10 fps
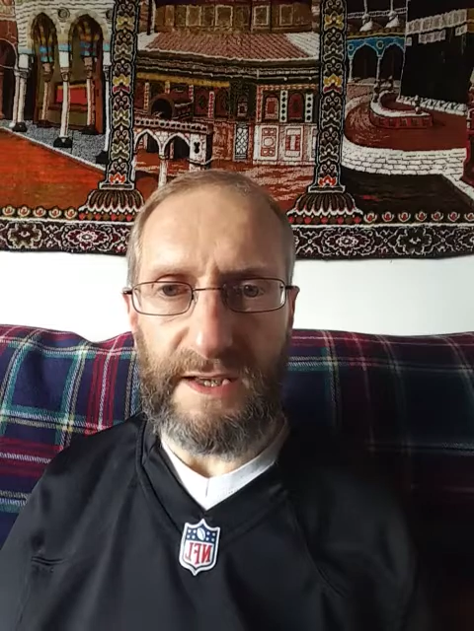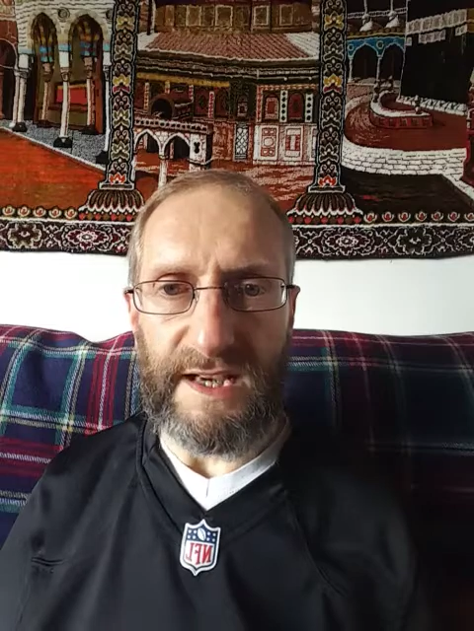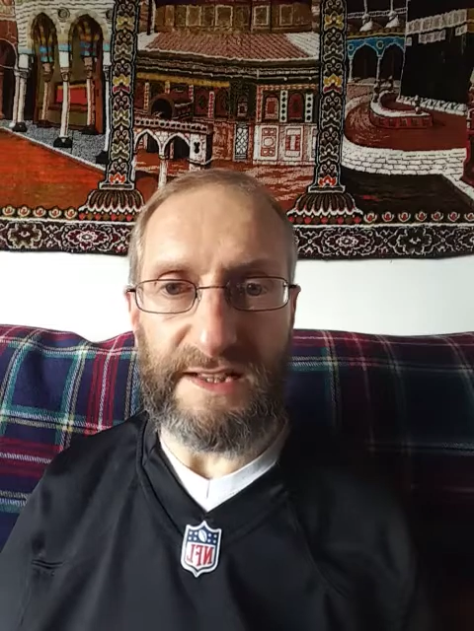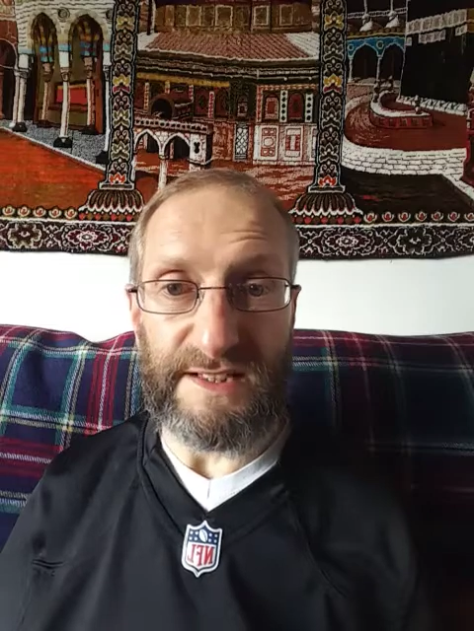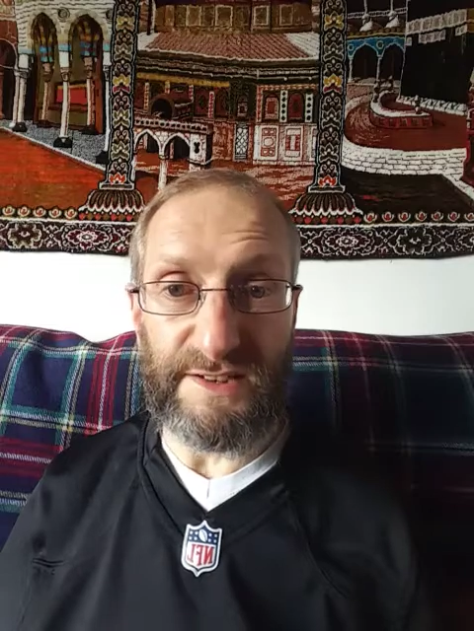
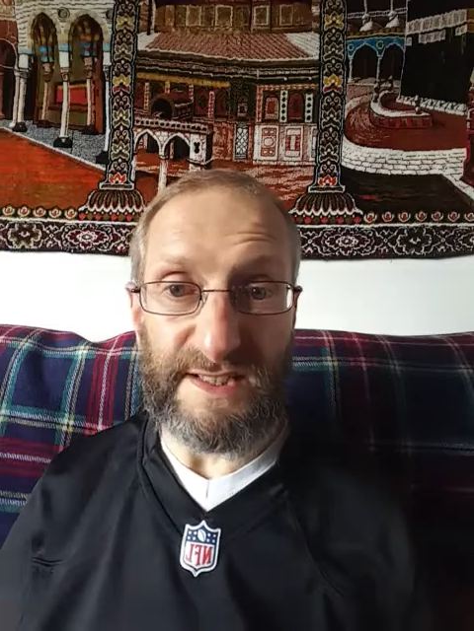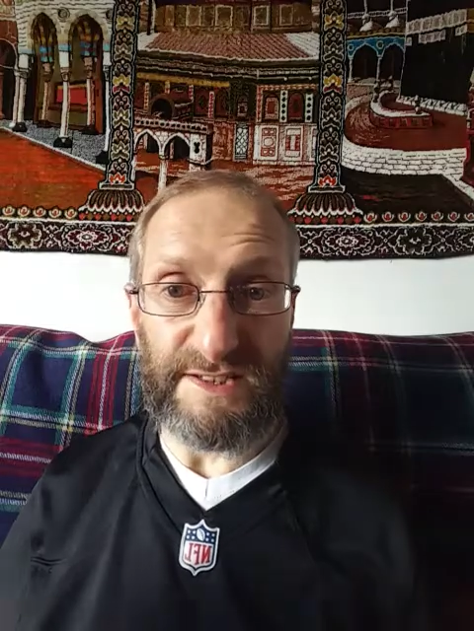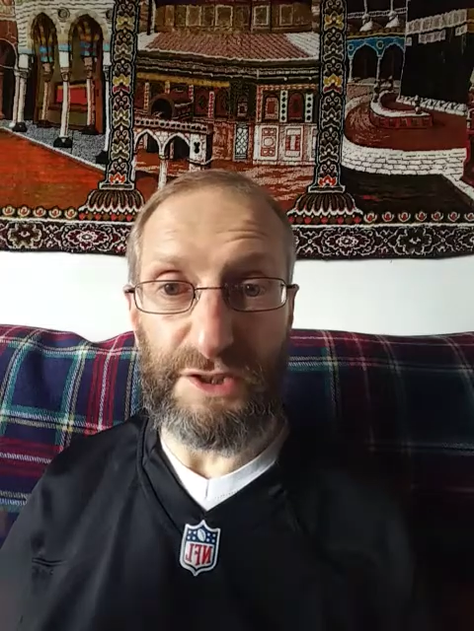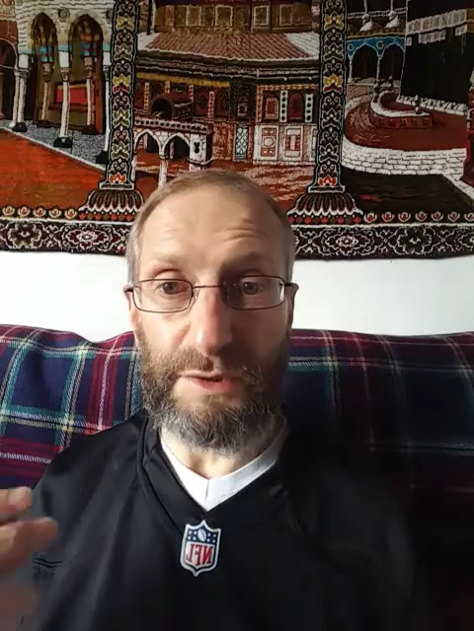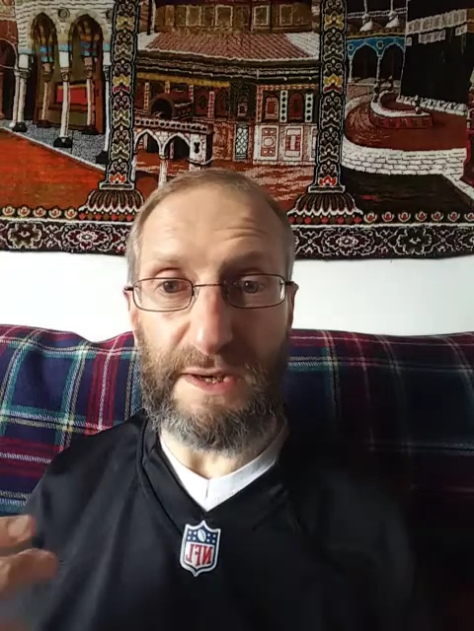And it does
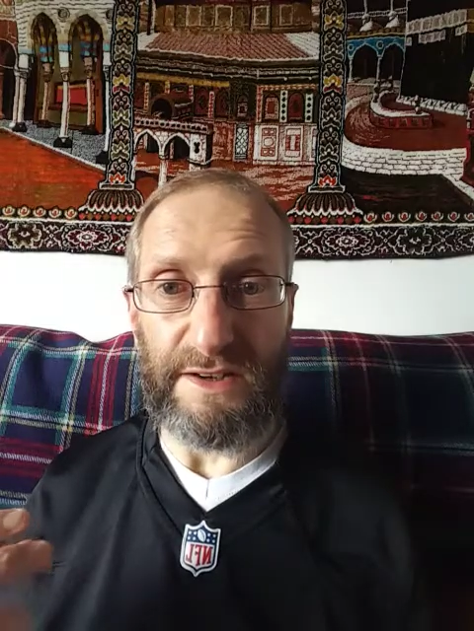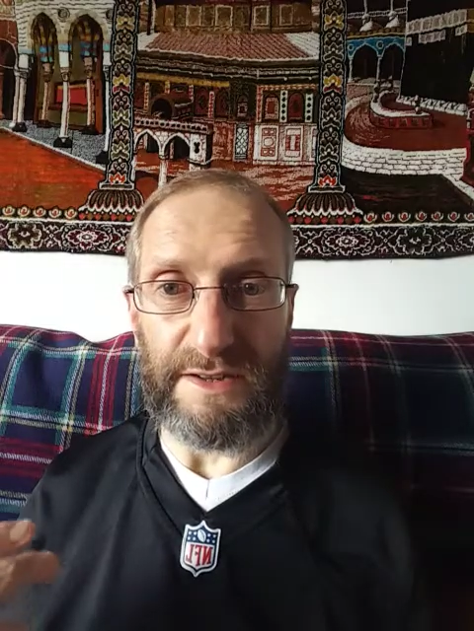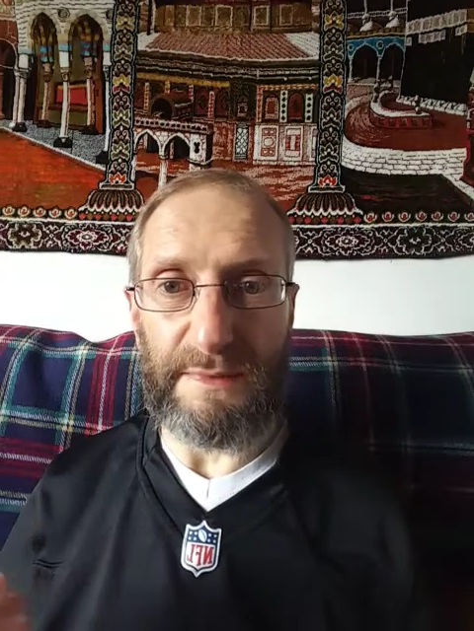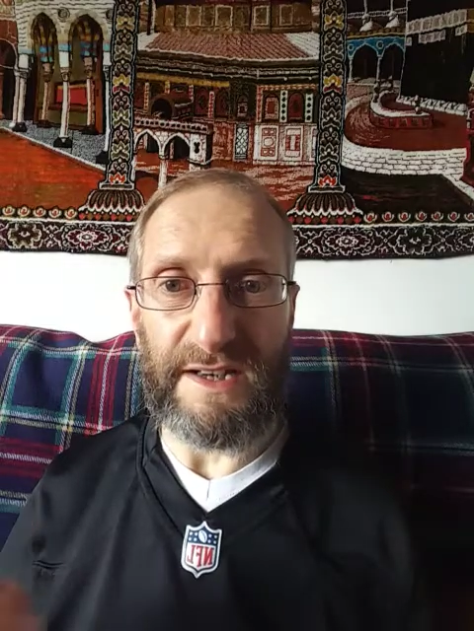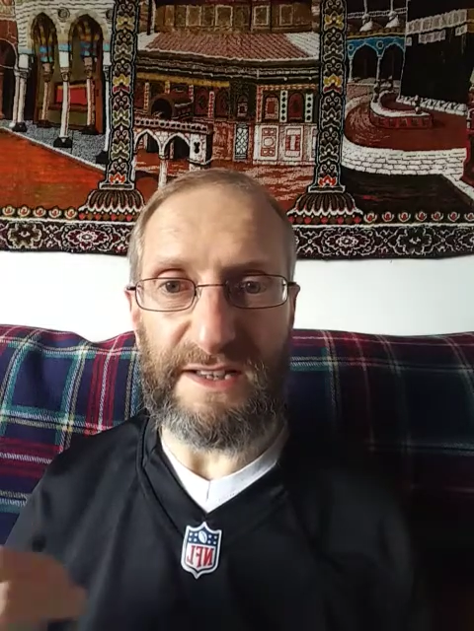actually come out in
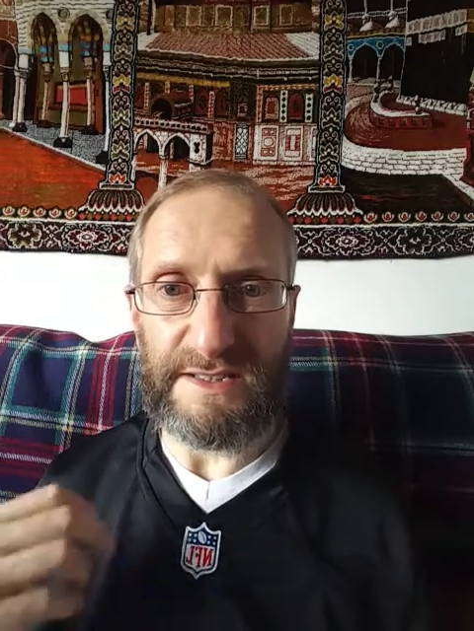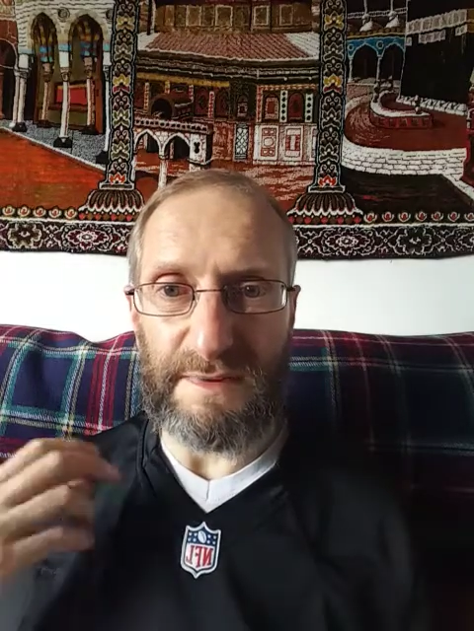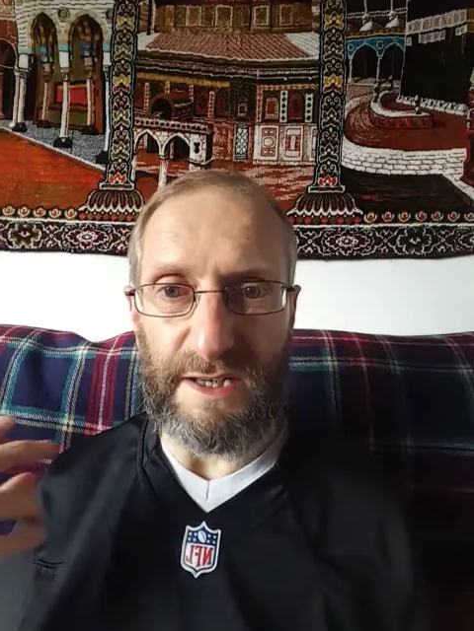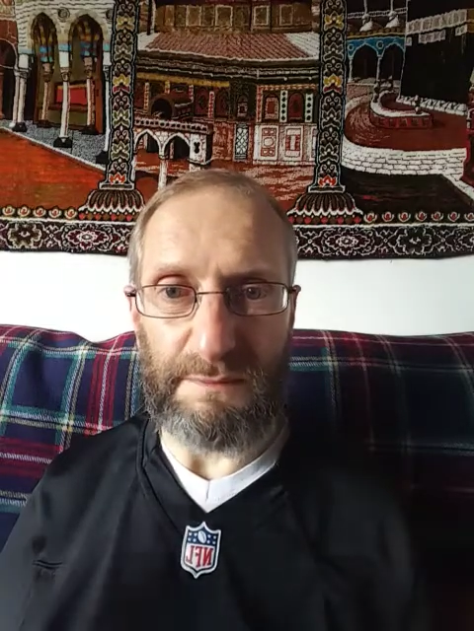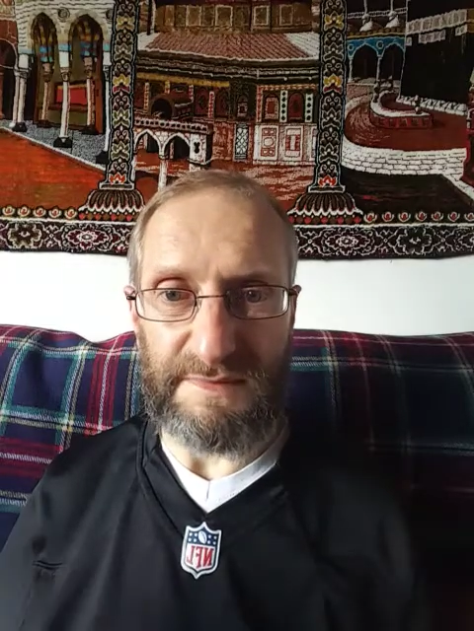the markers
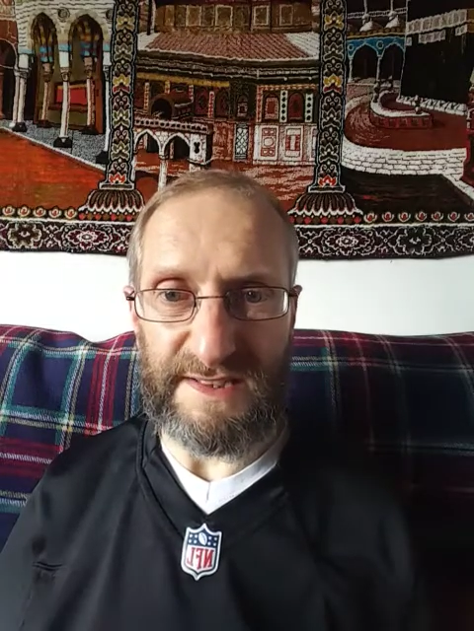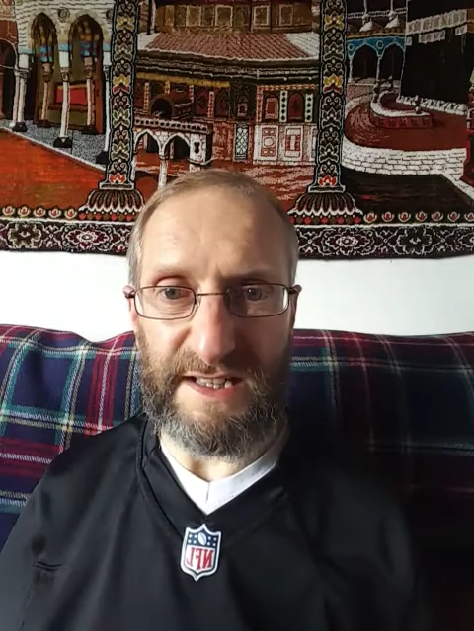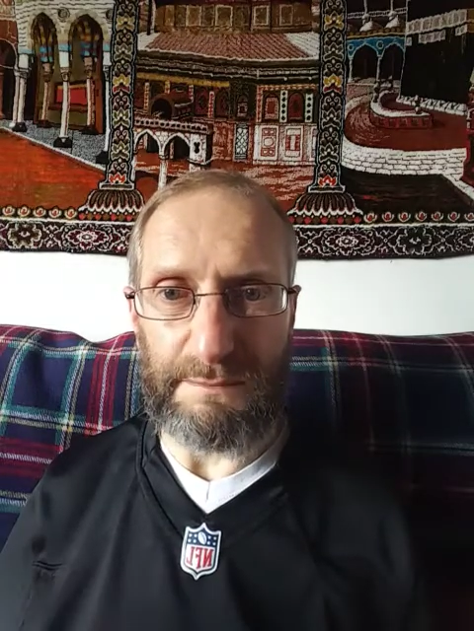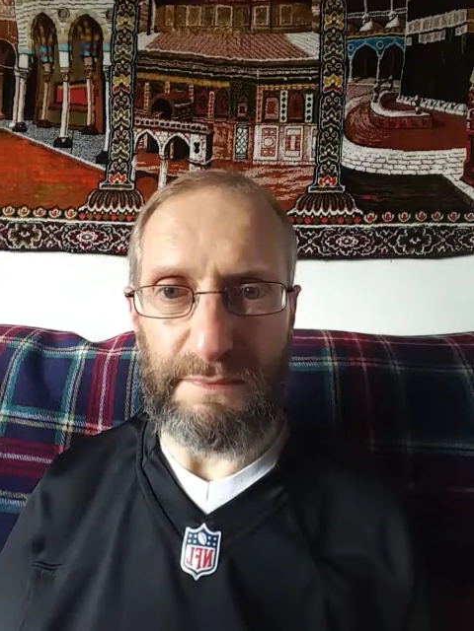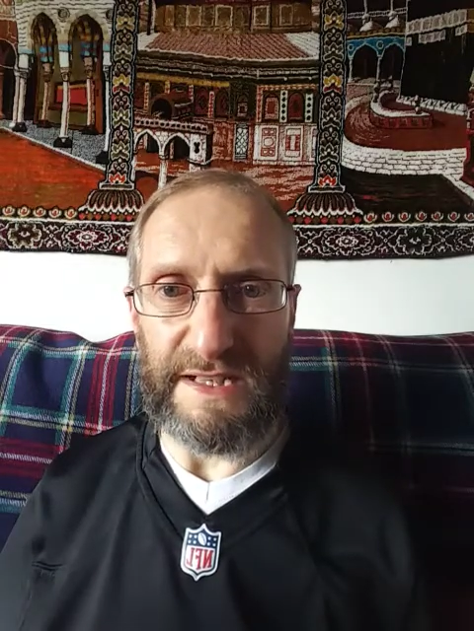about a
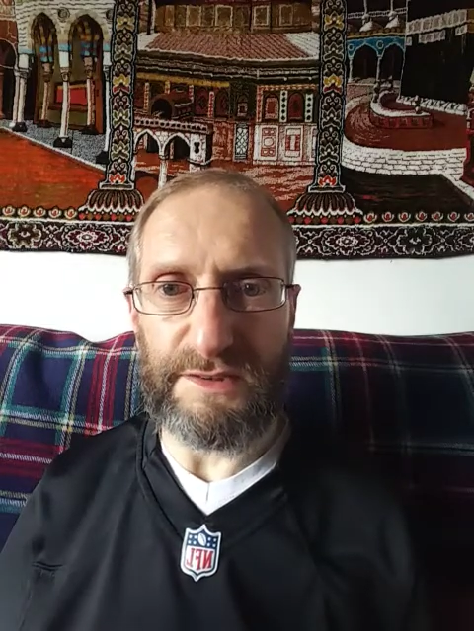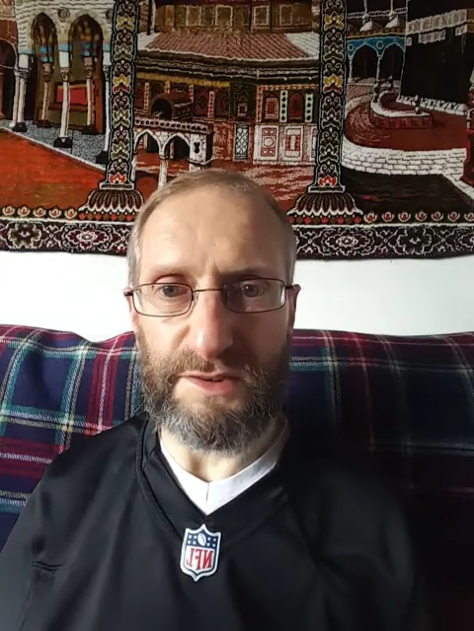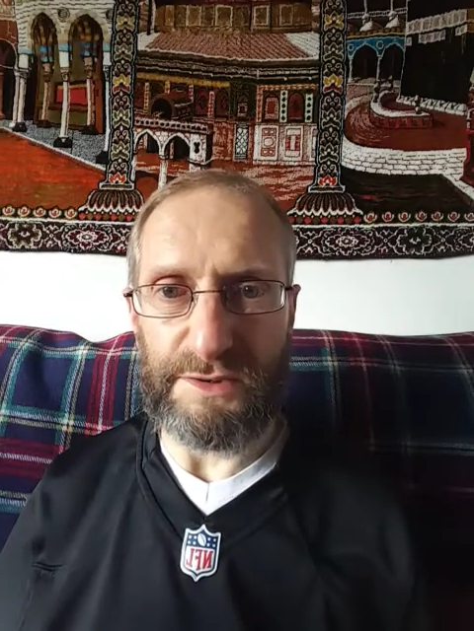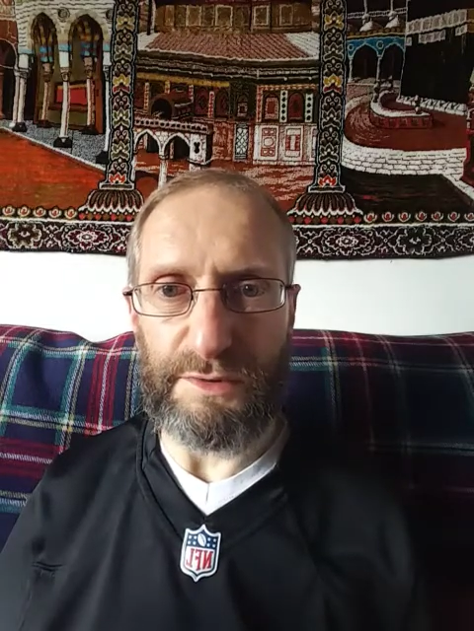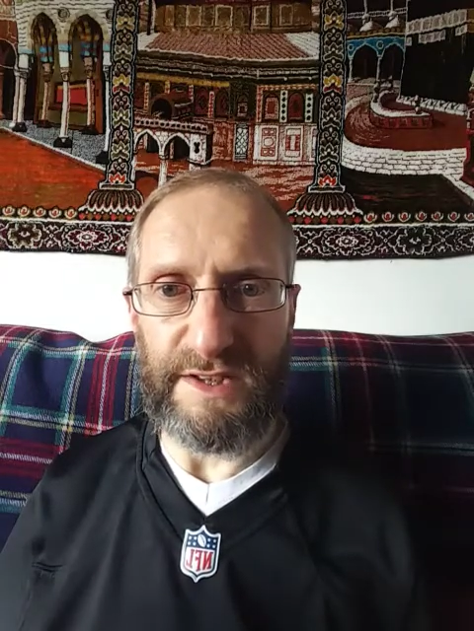slight
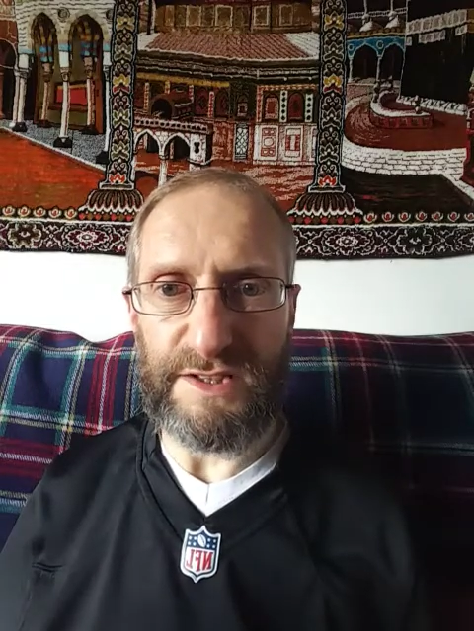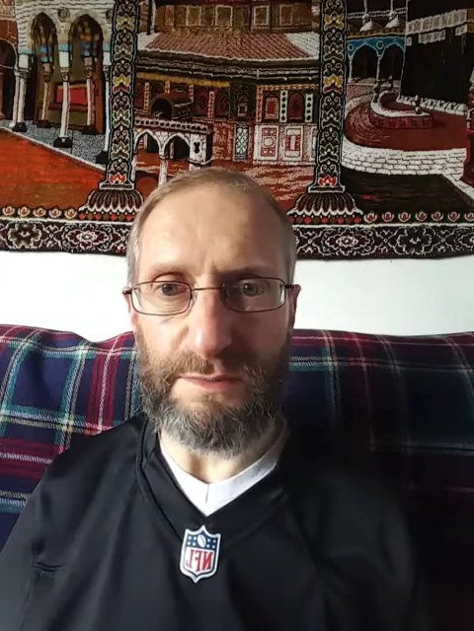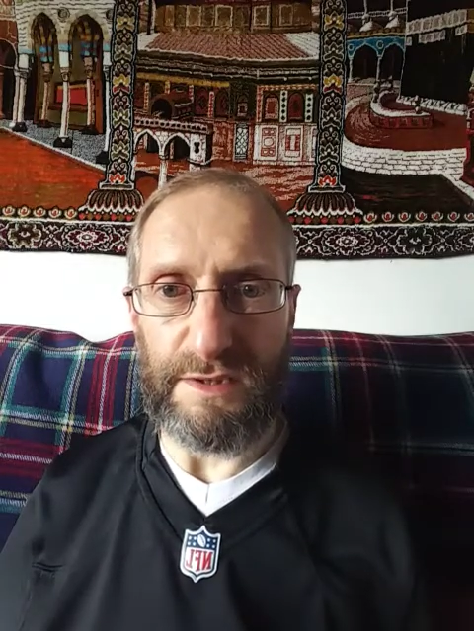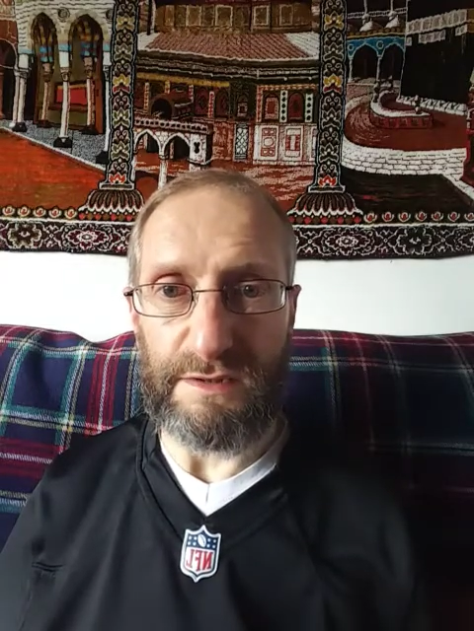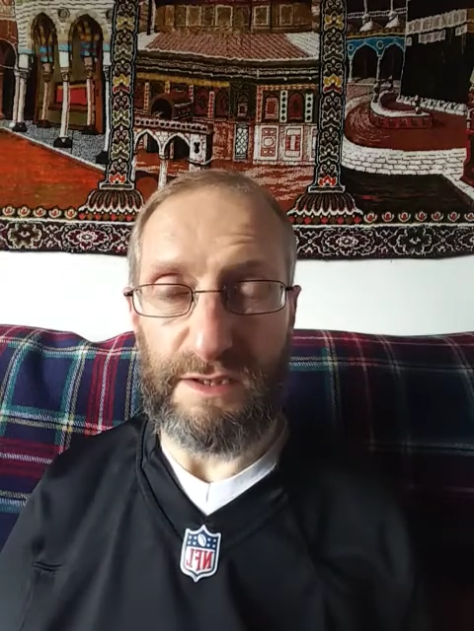mental
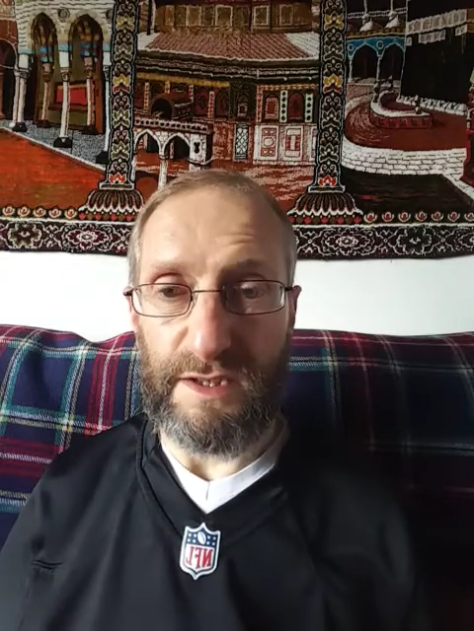derangement.